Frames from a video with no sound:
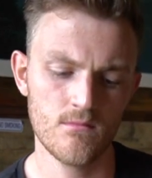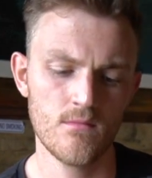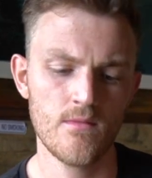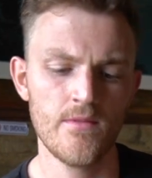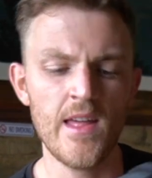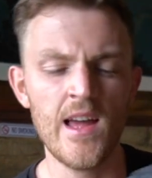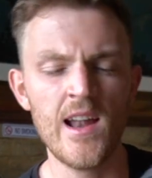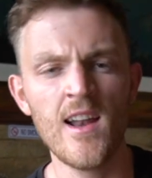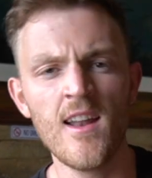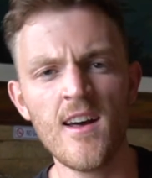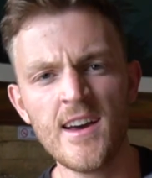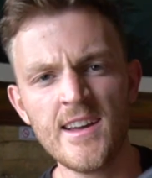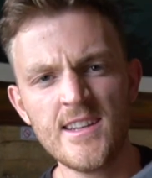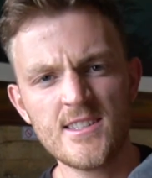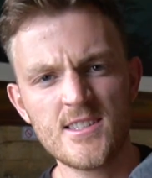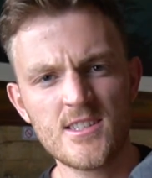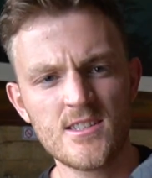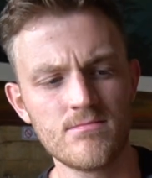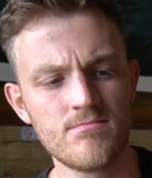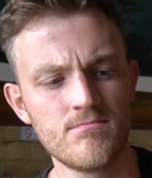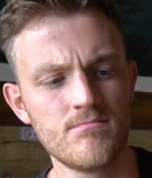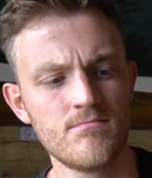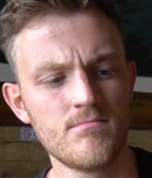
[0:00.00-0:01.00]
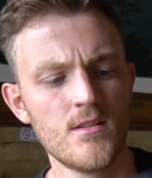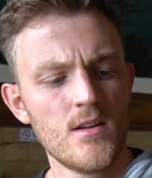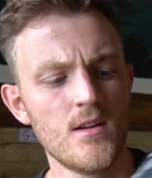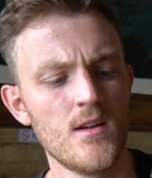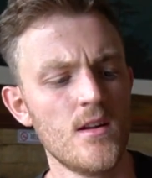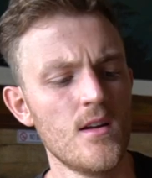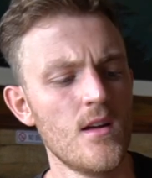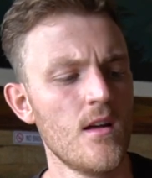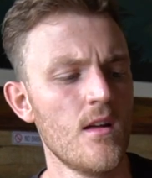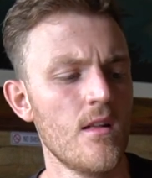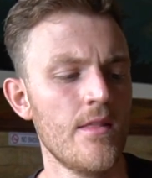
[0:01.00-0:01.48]
They're light,
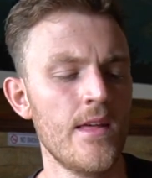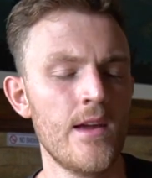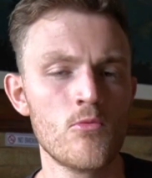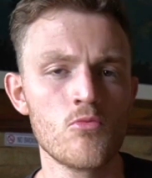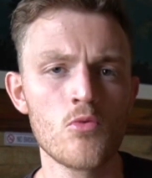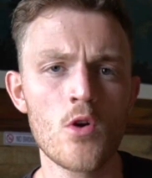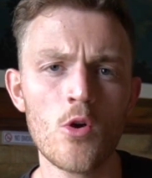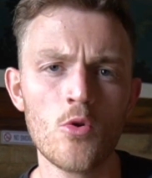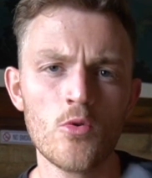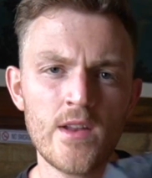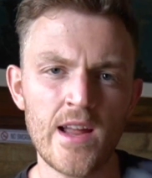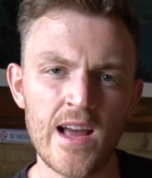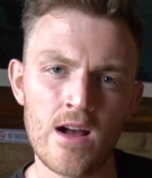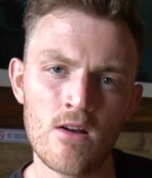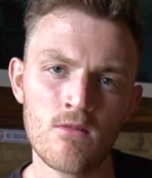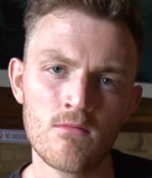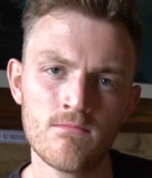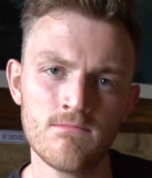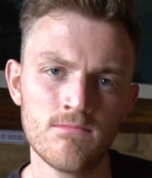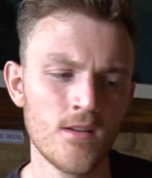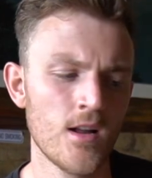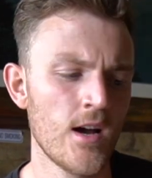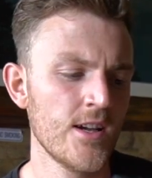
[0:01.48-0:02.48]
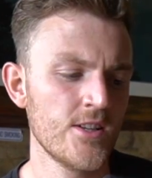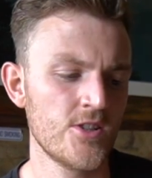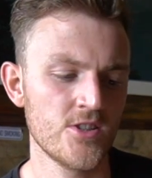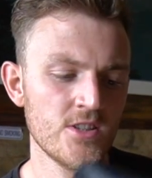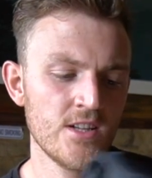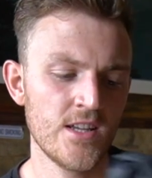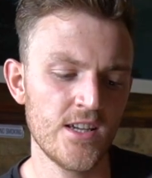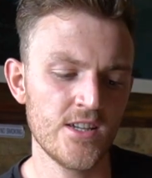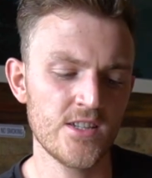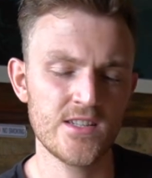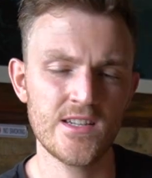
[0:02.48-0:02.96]
they roll down nice
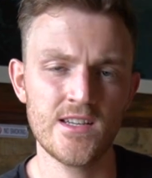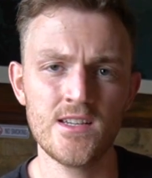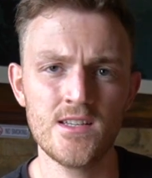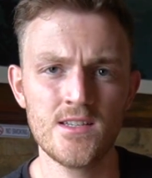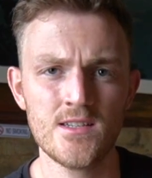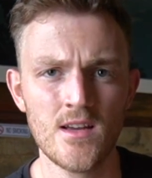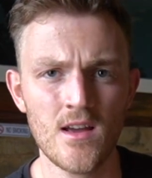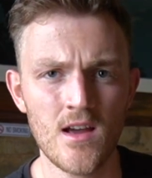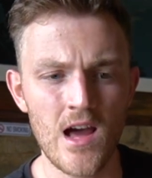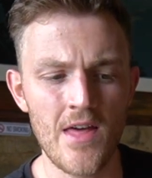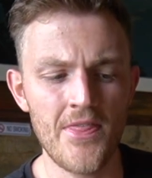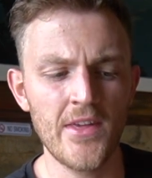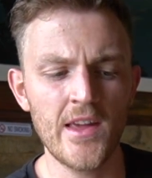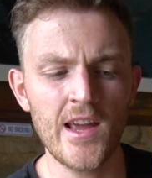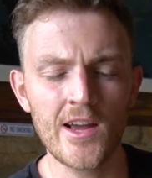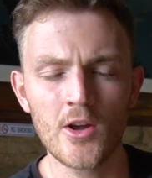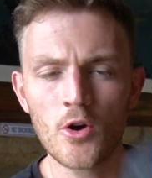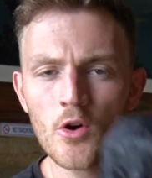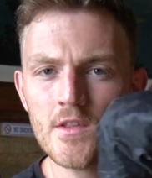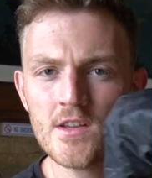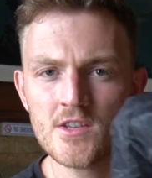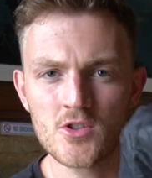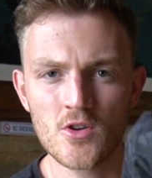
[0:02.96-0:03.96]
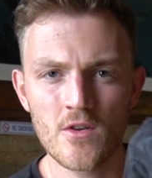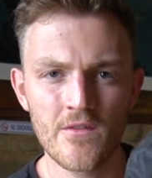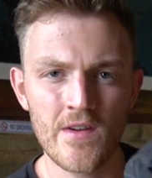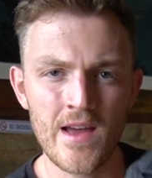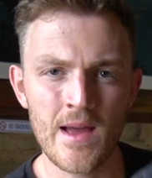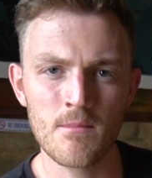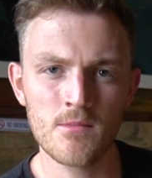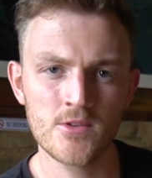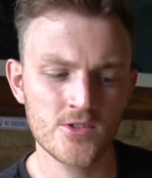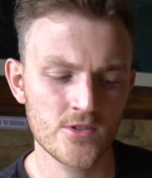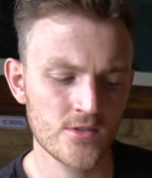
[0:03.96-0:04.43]
and easily. I think I got this off
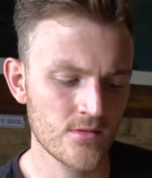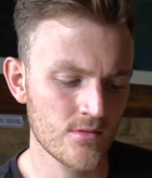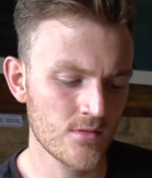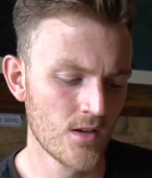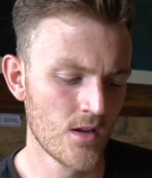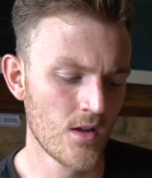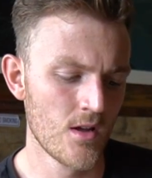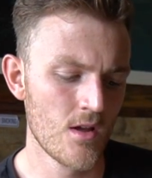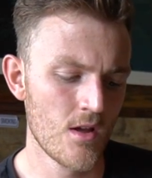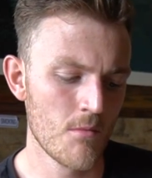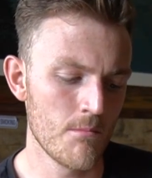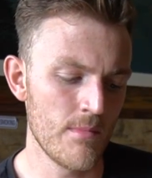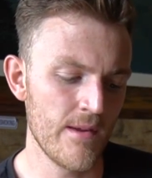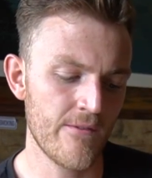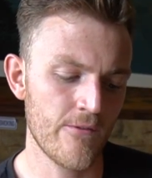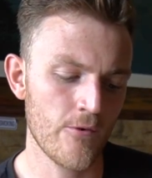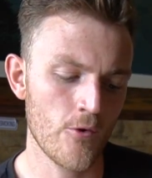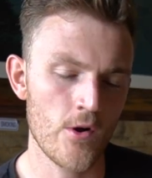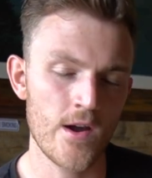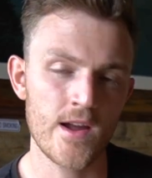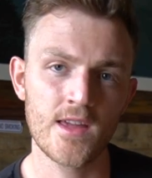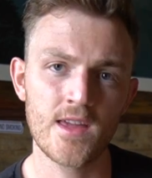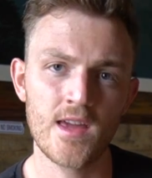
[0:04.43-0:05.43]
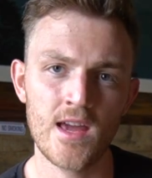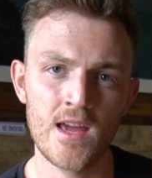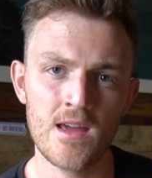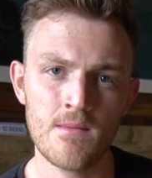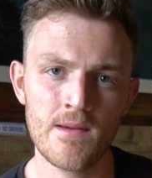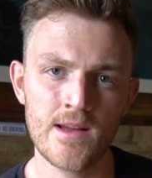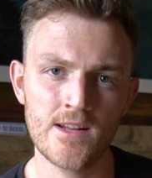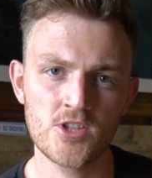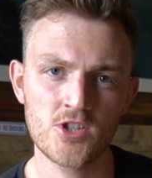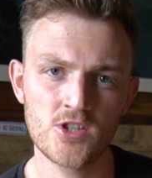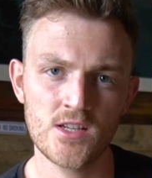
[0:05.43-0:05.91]
Amazon before I came
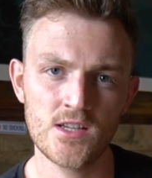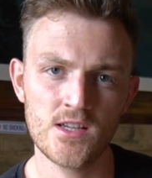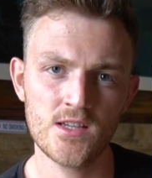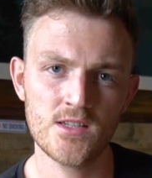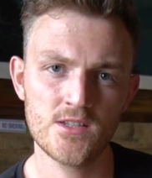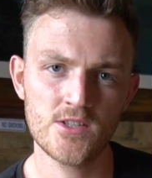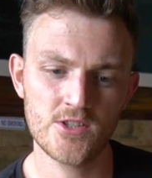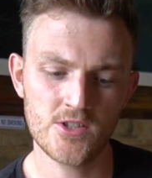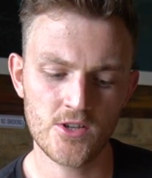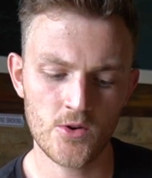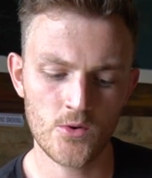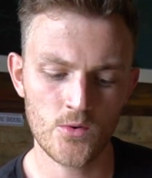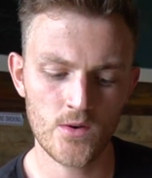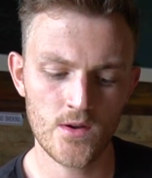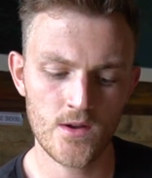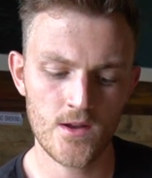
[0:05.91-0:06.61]
actually, so